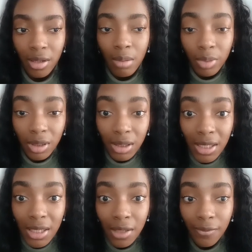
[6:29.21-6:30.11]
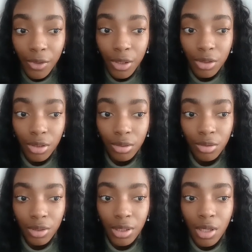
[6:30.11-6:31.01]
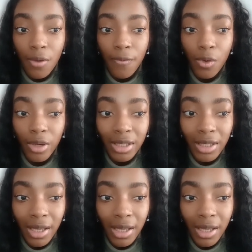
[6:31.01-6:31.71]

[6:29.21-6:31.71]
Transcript: pleading for your children, for in